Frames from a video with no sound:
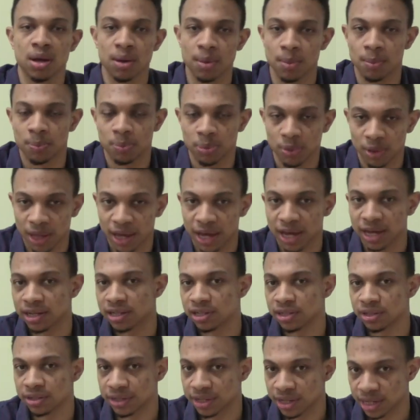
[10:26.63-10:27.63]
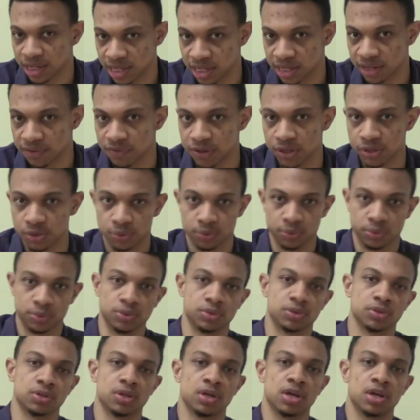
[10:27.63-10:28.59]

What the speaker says: Black individuals.